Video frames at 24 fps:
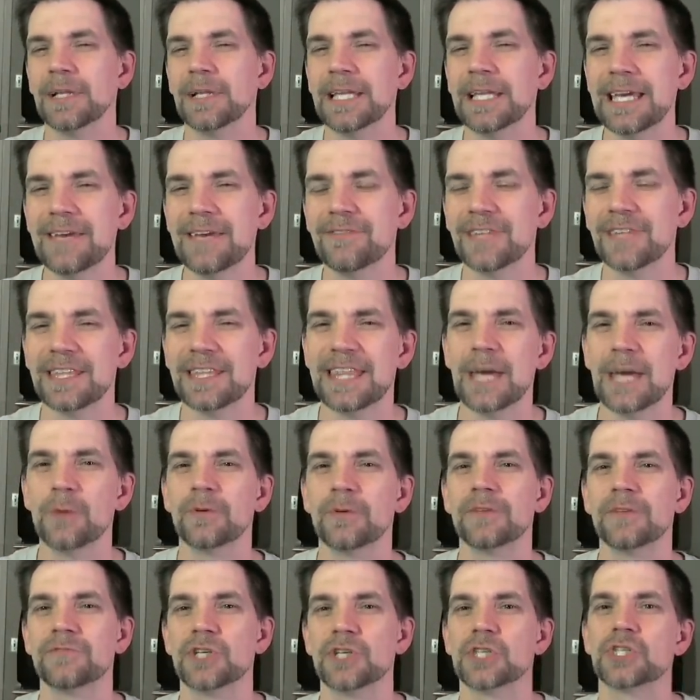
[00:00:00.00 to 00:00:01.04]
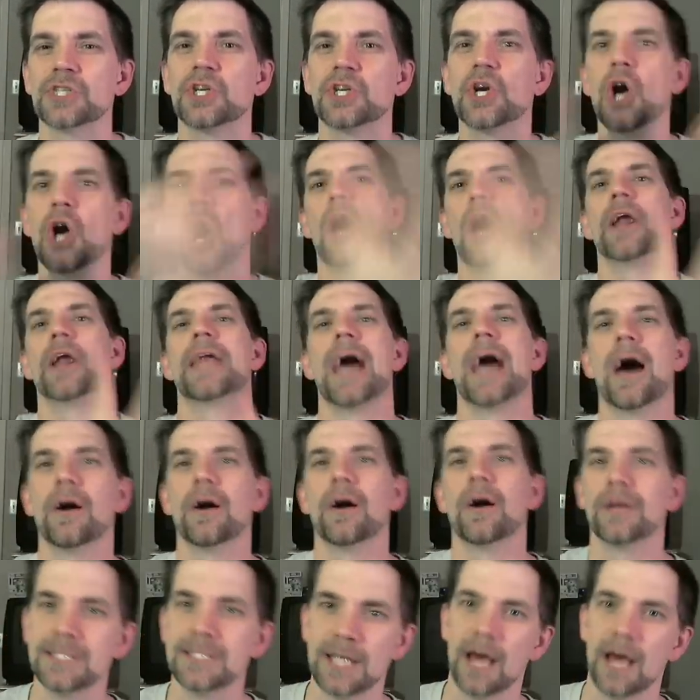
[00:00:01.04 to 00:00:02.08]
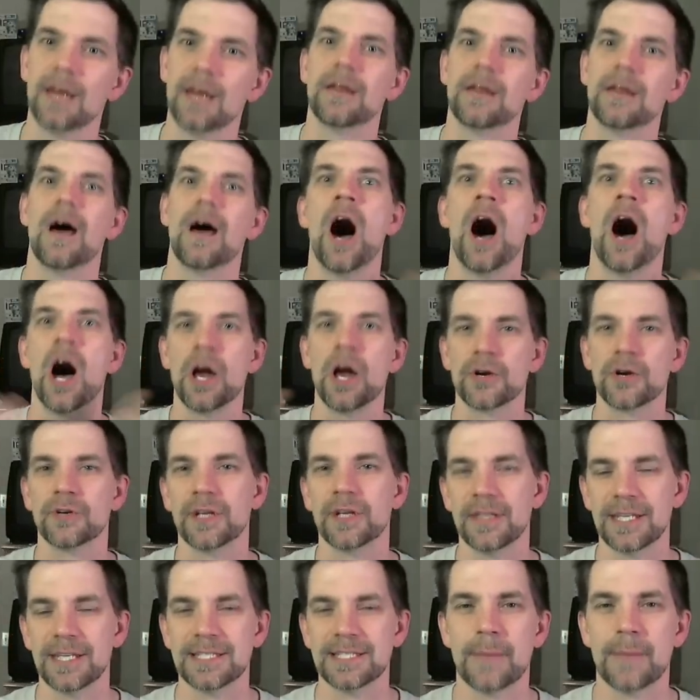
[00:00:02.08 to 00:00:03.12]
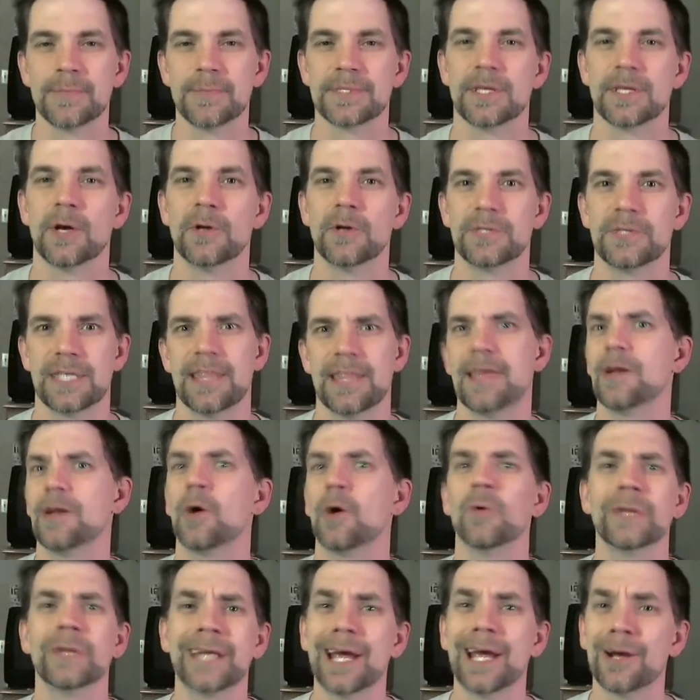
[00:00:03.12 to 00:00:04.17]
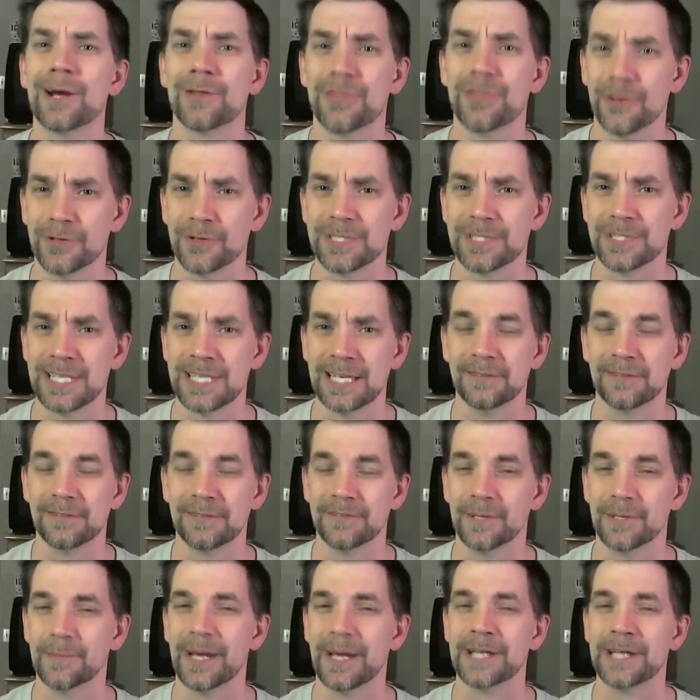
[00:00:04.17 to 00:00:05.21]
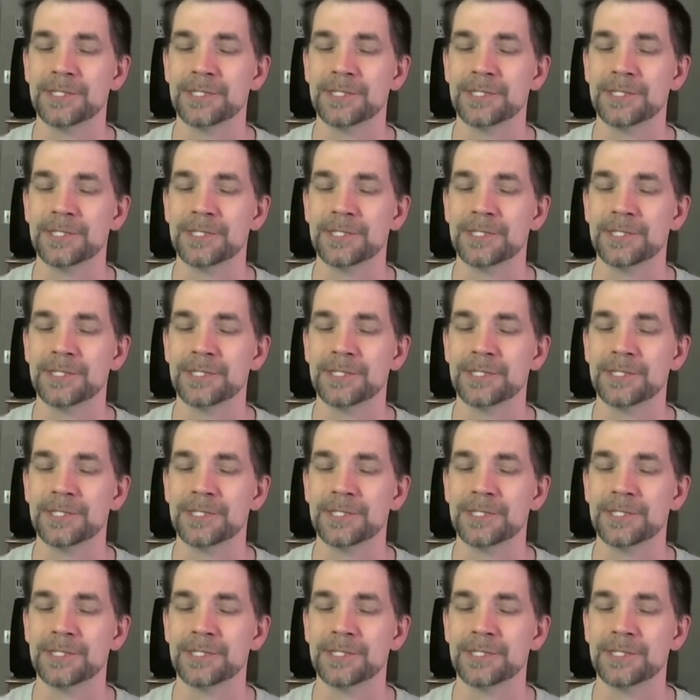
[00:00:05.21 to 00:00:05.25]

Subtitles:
believe that they would have just gone out and done 100 of these episodes and then only aired 13 of them.